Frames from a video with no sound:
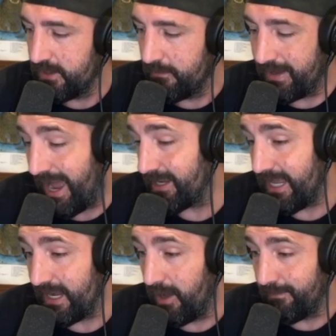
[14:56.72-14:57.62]
But I
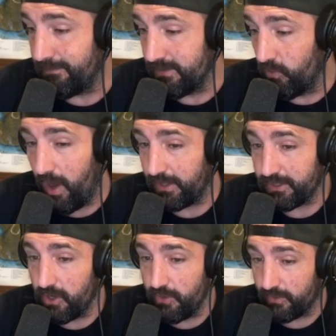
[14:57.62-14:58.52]
can't help wanting to
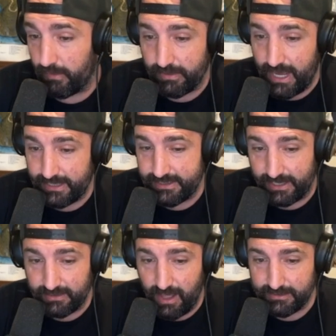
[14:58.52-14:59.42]
go there every night at 10
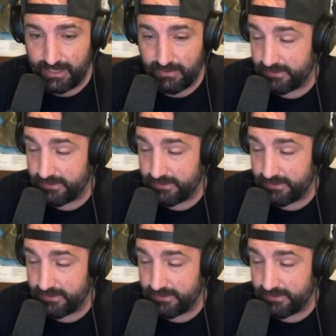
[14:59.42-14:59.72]
o'clock now.